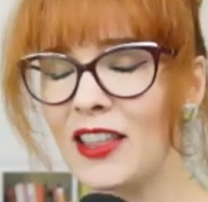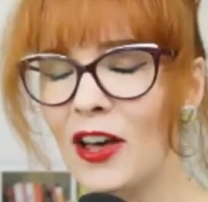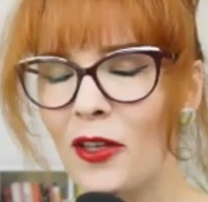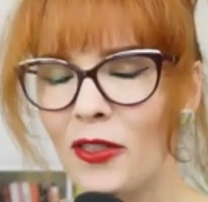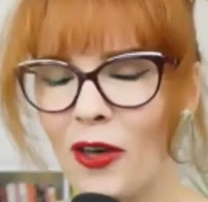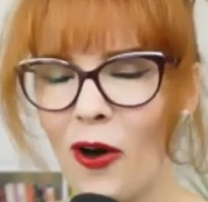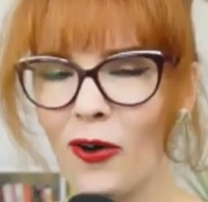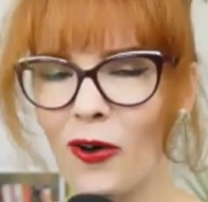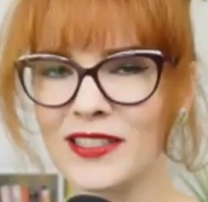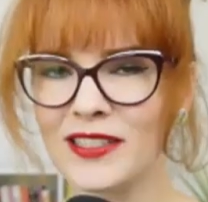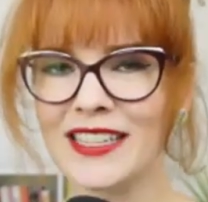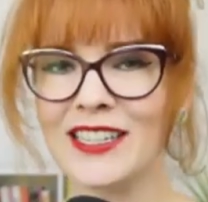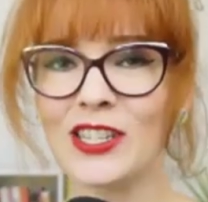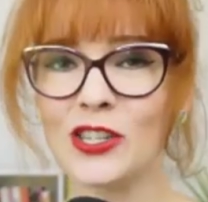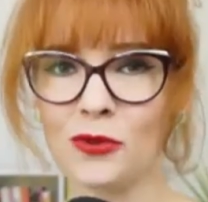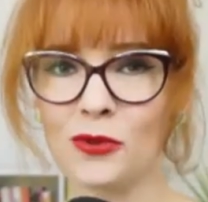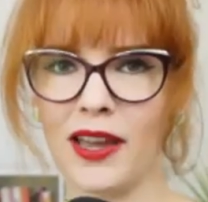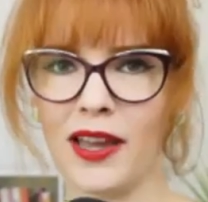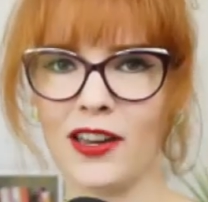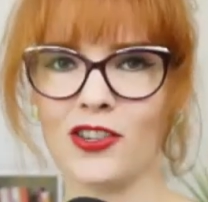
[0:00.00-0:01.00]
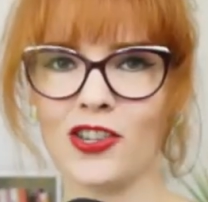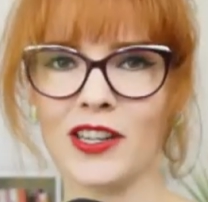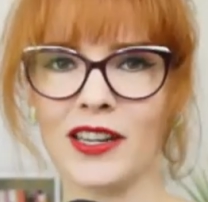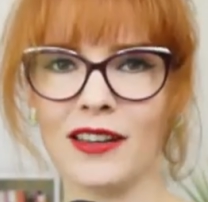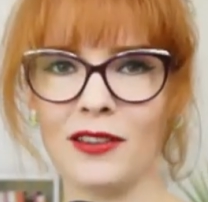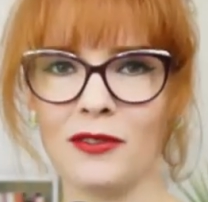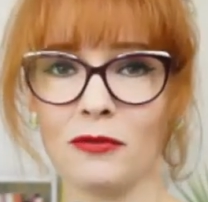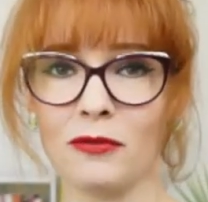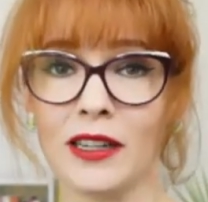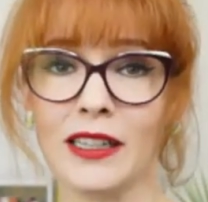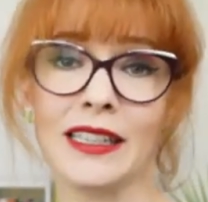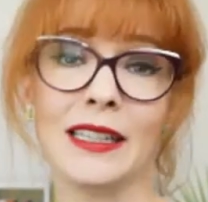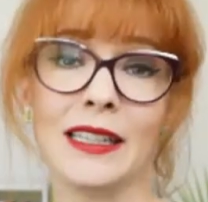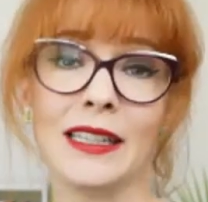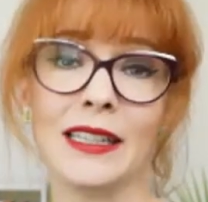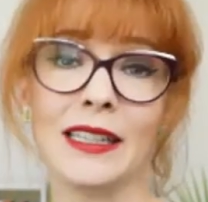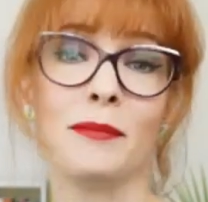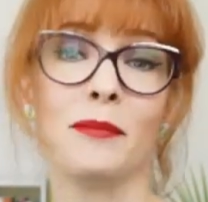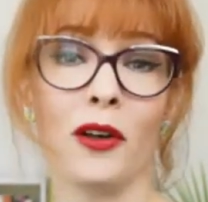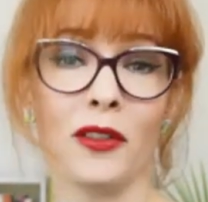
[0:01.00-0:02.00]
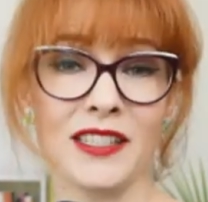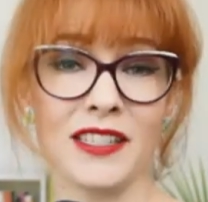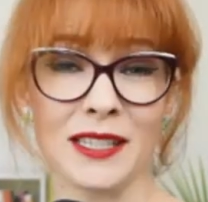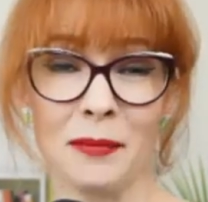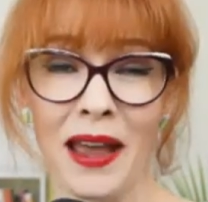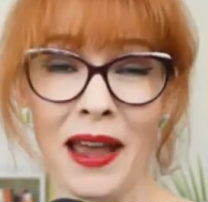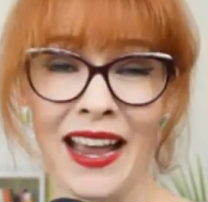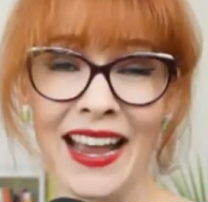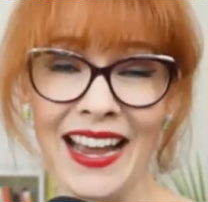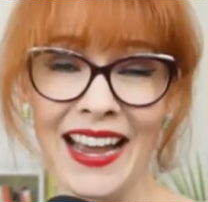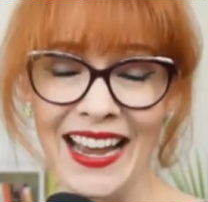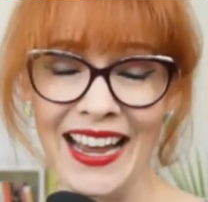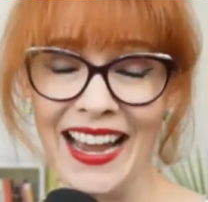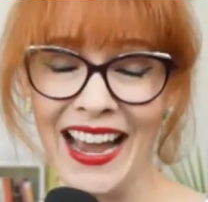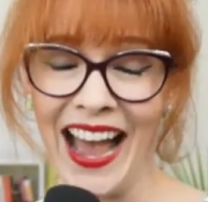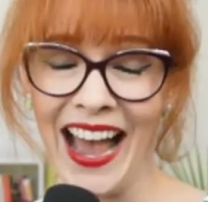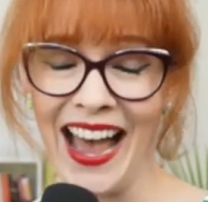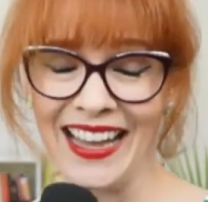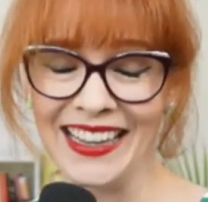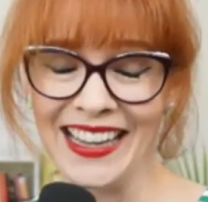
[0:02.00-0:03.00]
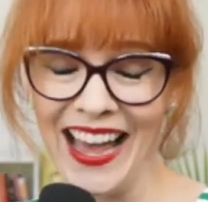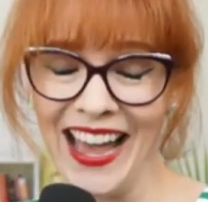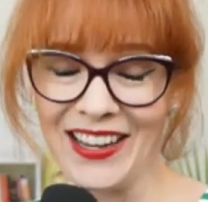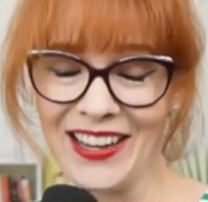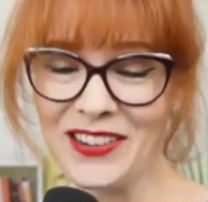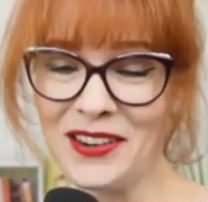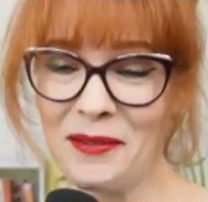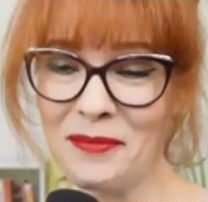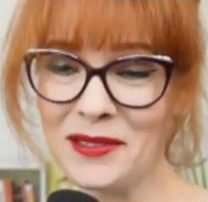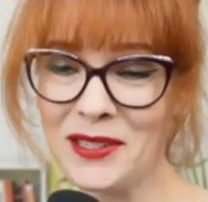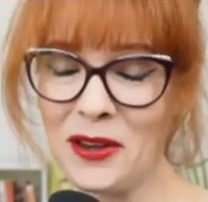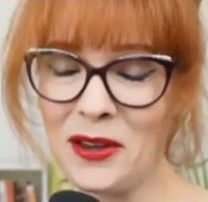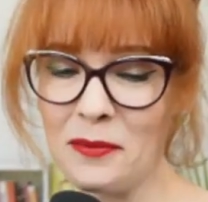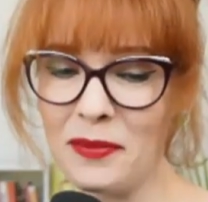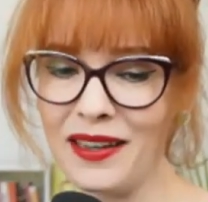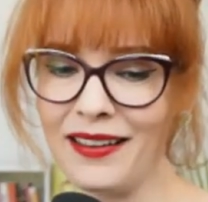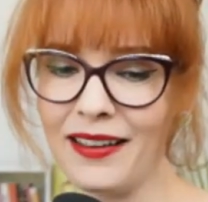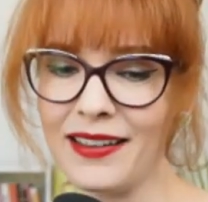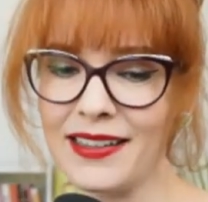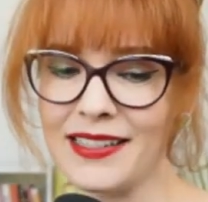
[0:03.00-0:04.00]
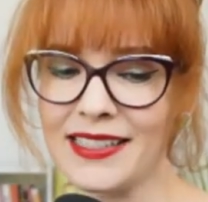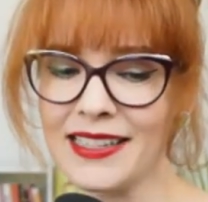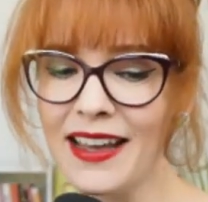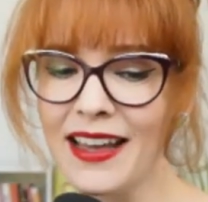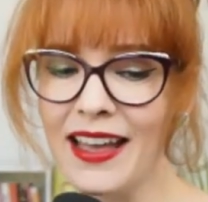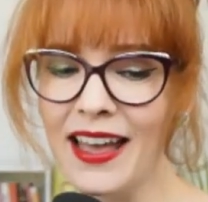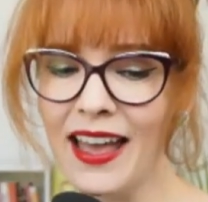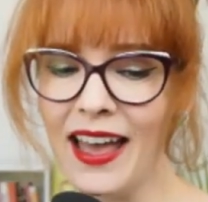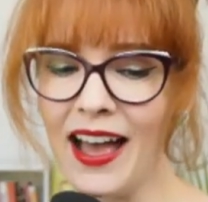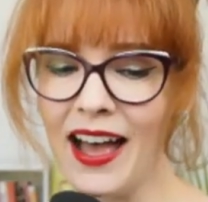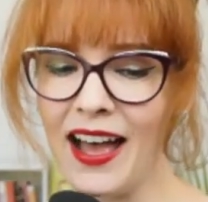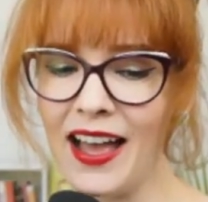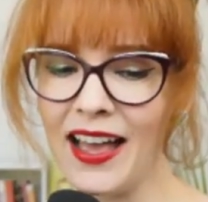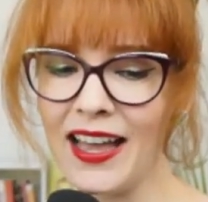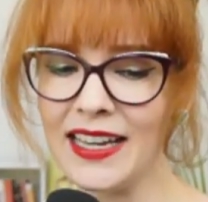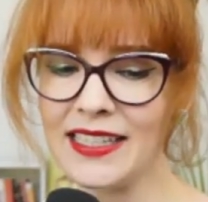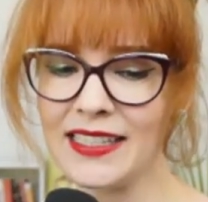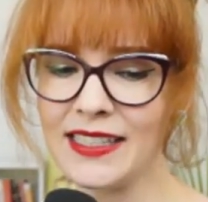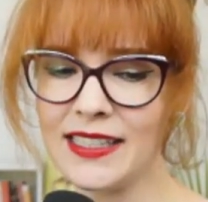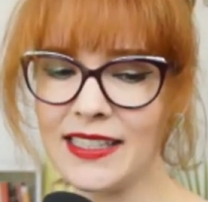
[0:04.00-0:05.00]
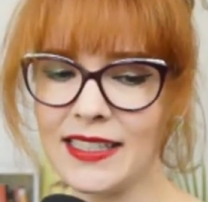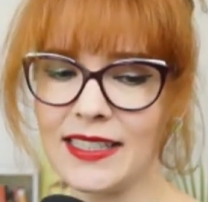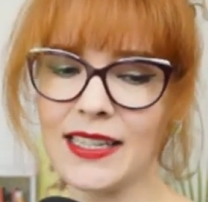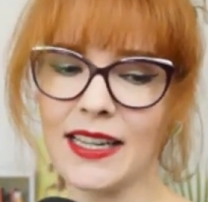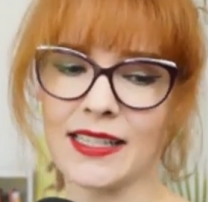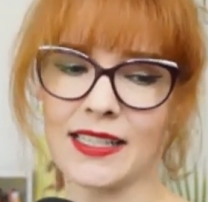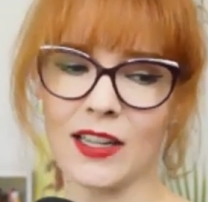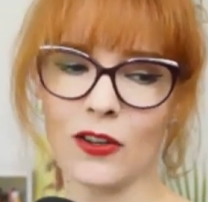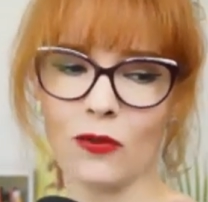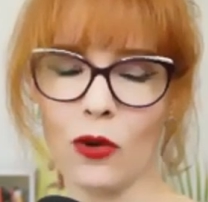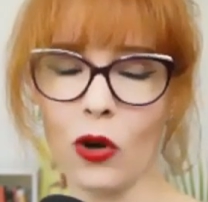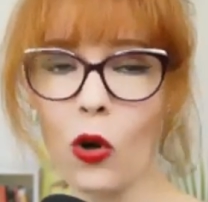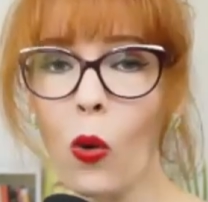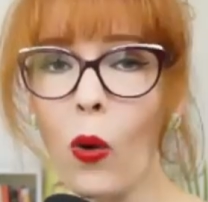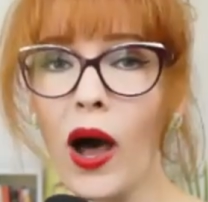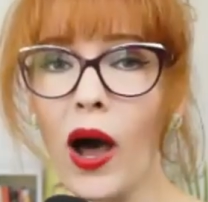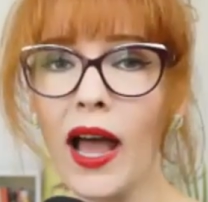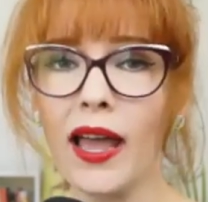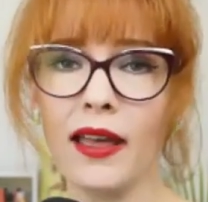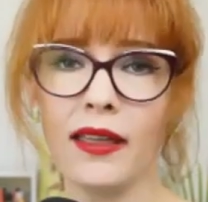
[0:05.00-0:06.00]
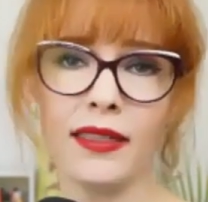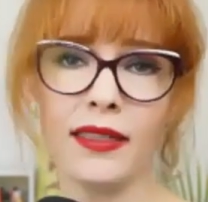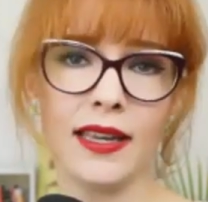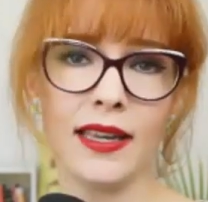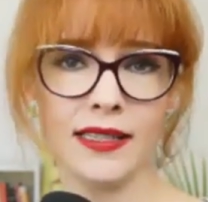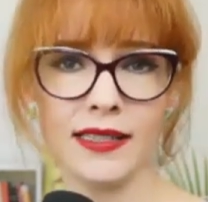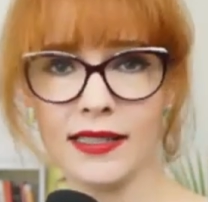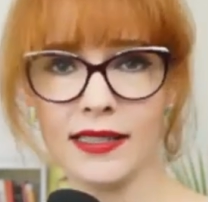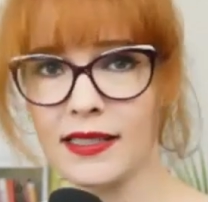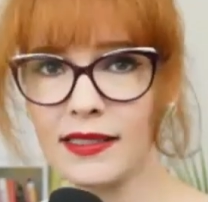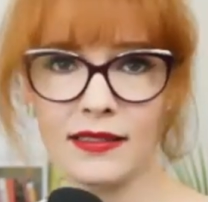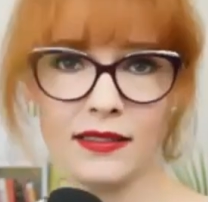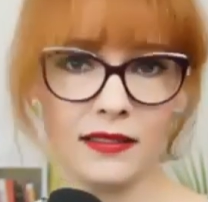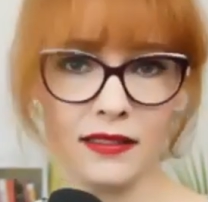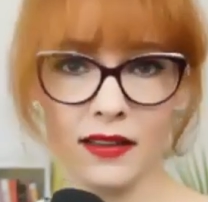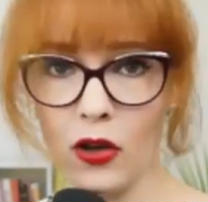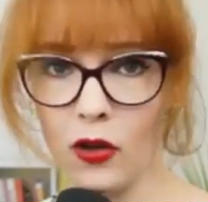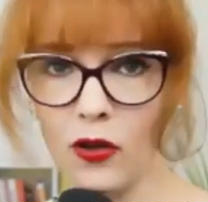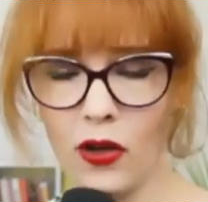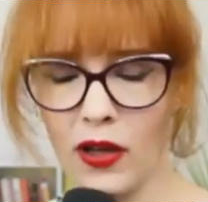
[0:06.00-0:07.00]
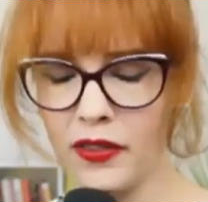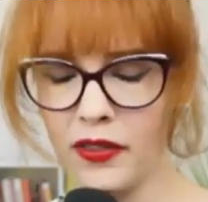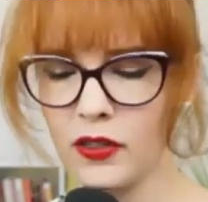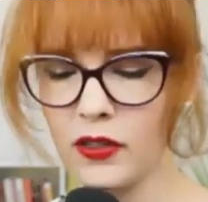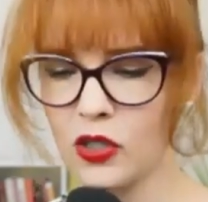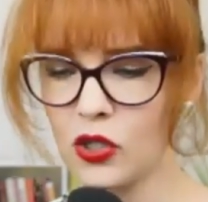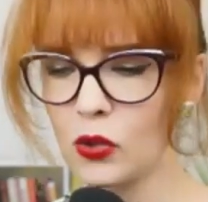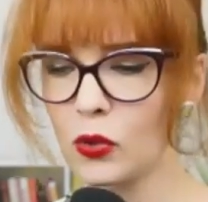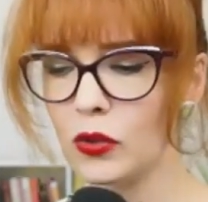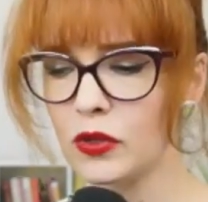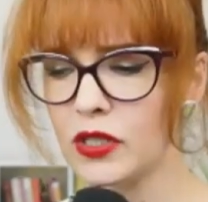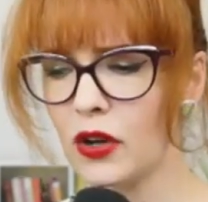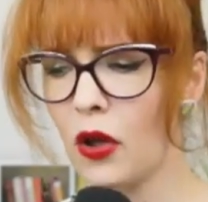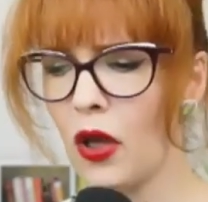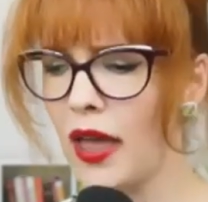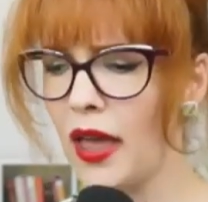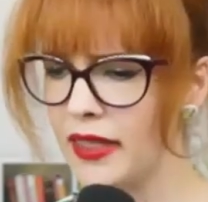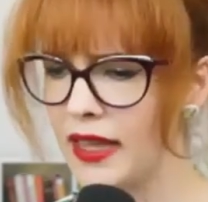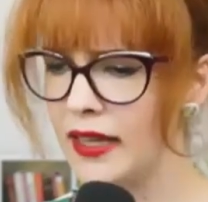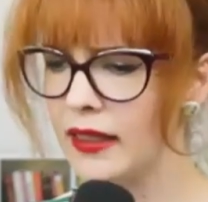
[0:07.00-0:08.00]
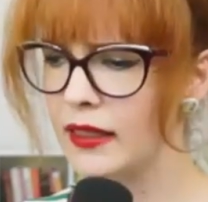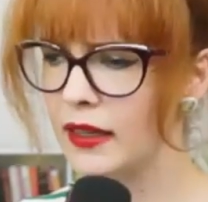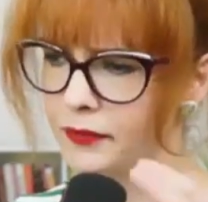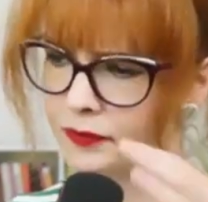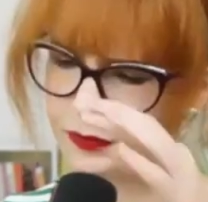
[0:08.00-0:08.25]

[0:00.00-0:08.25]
whole situation really bothers me at crypto, because it doesn't require these other, I think that,